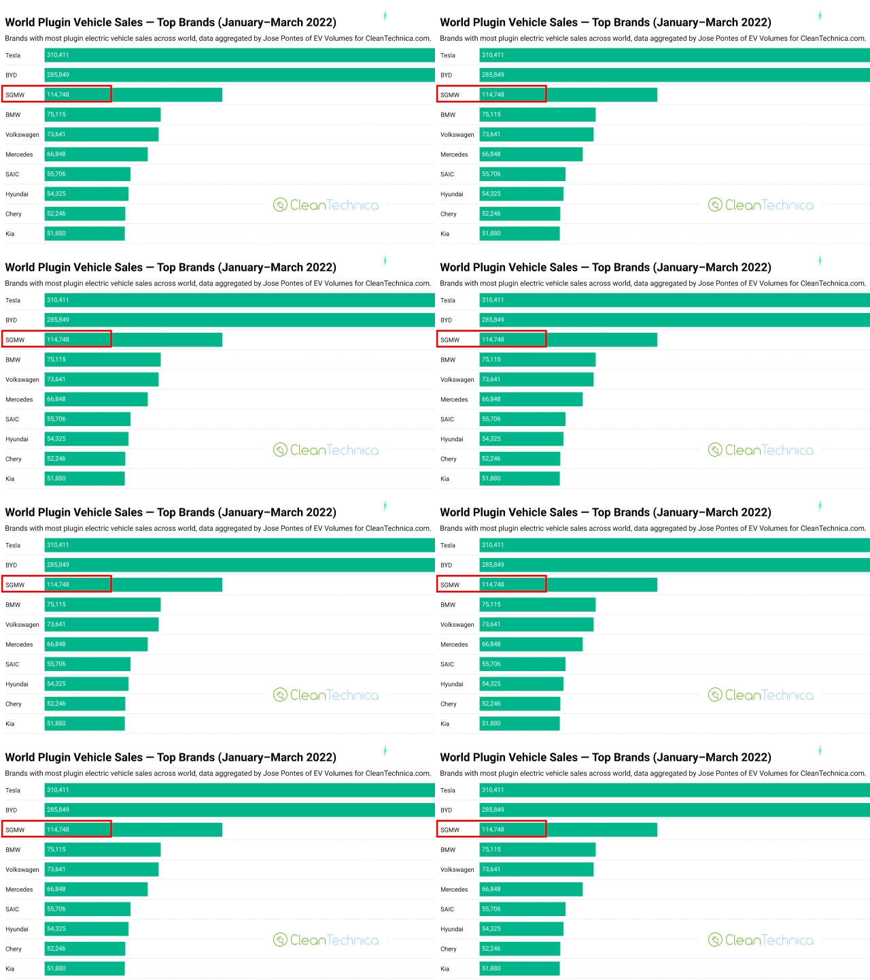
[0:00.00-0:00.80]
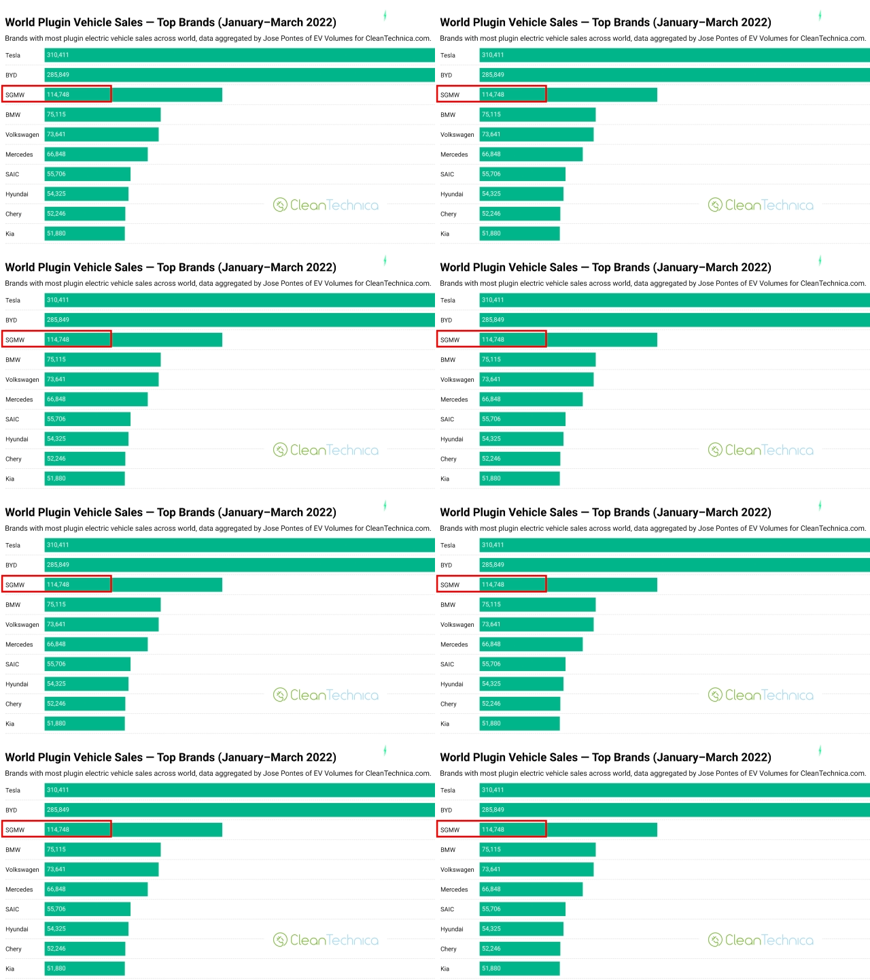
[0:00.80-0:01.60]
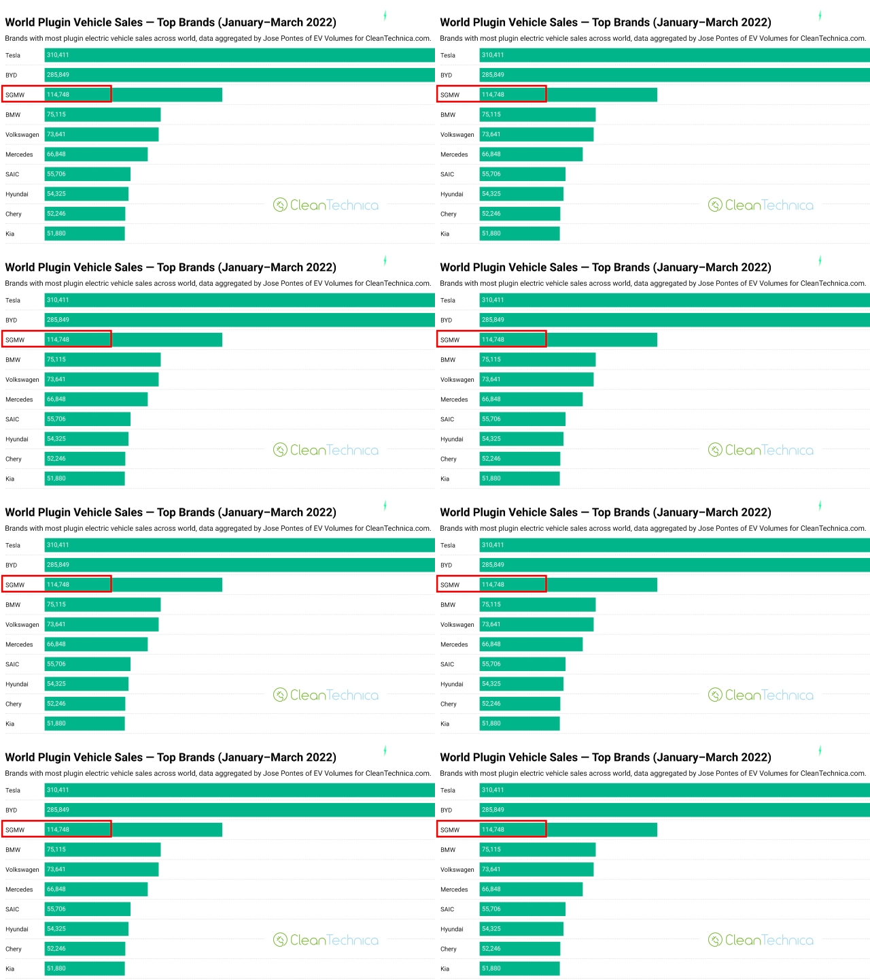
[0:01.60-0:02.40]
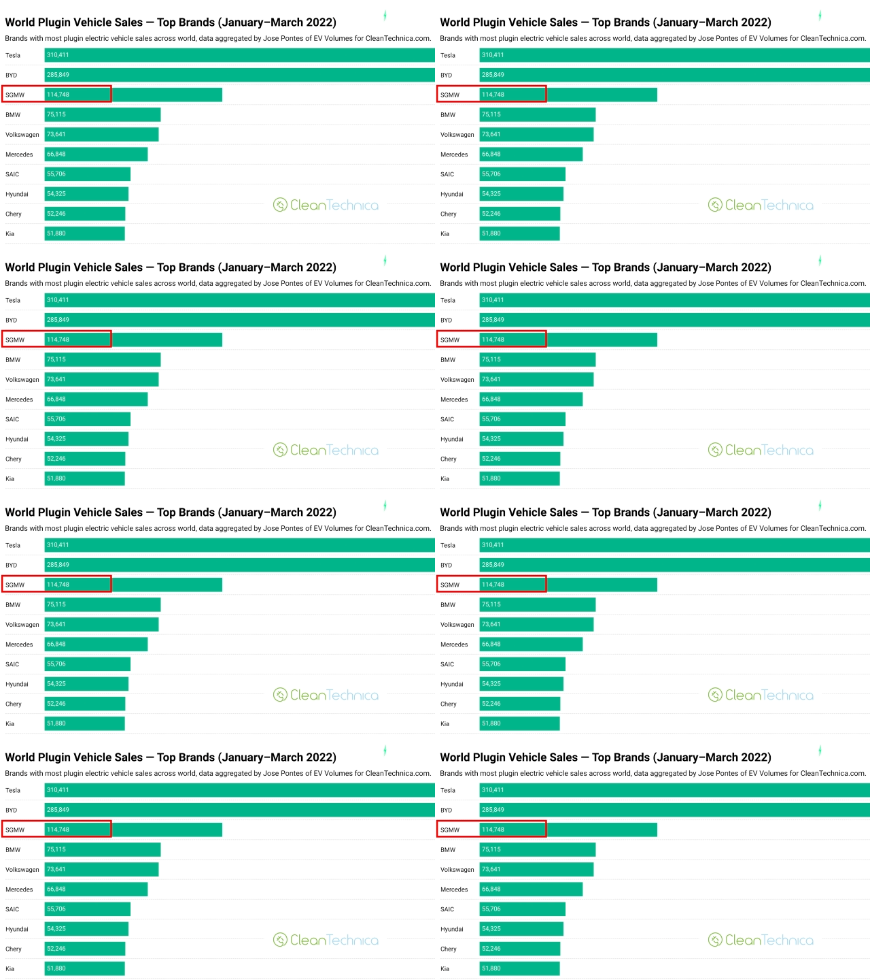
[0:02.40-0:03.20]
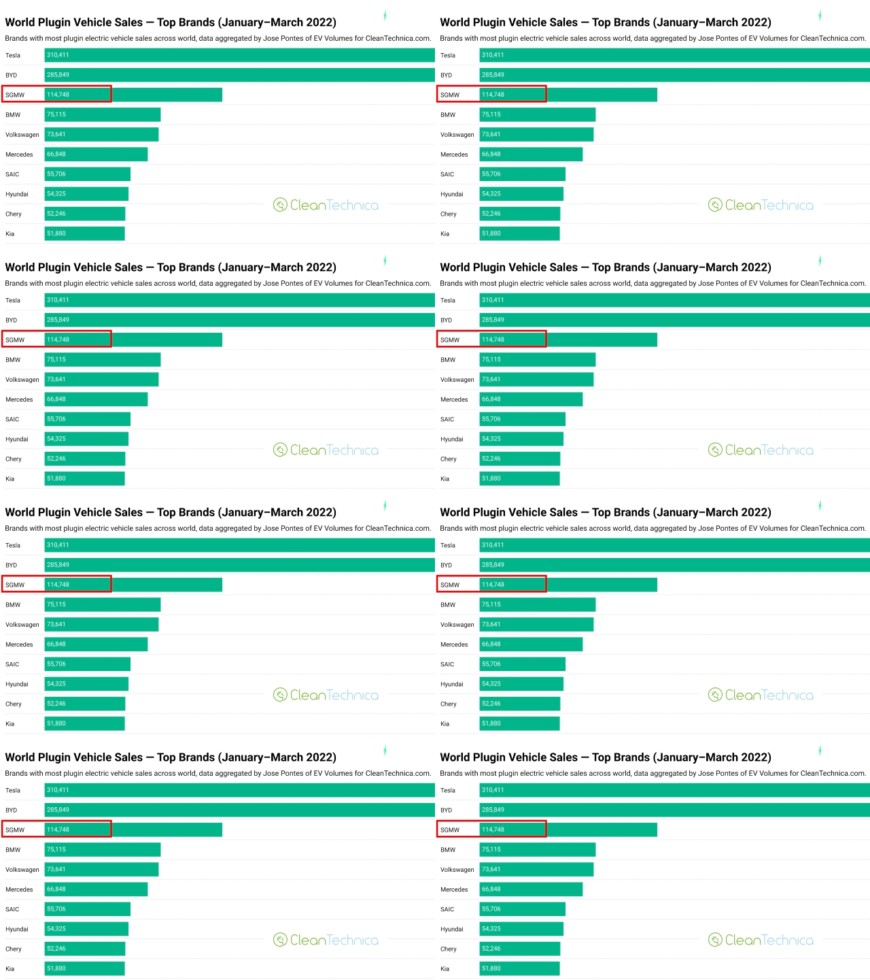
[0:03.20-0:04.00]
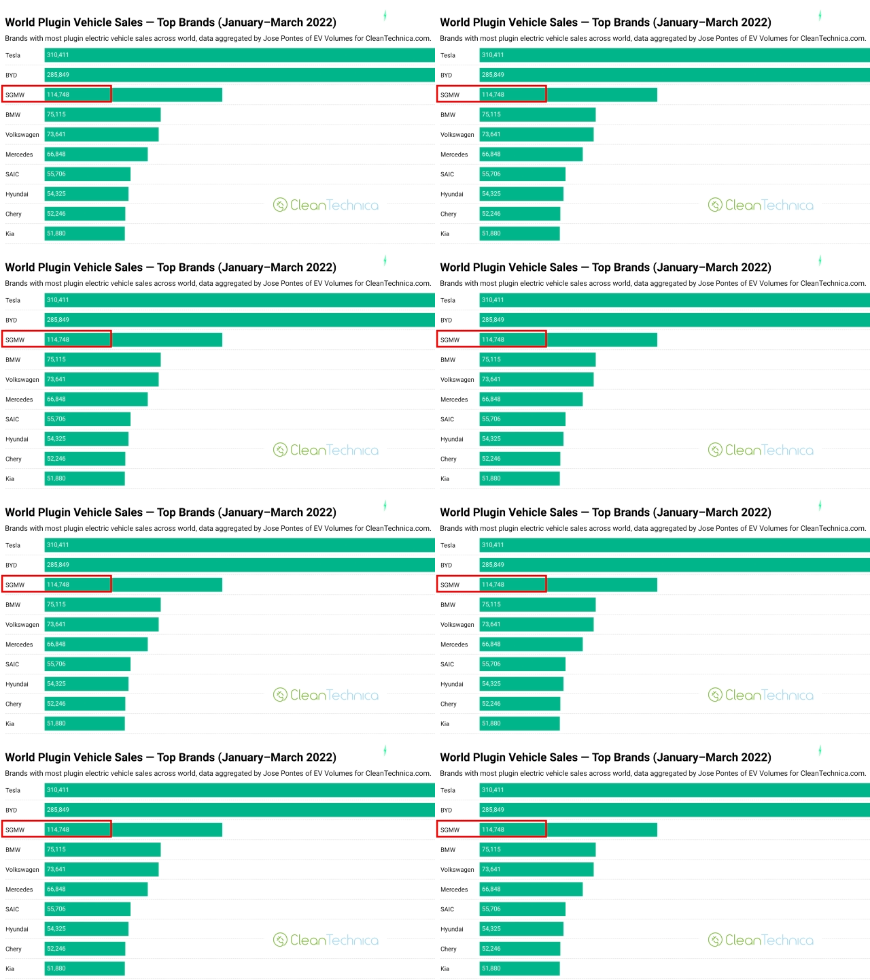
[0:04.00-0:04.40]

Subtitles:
[unreadable: no face in view]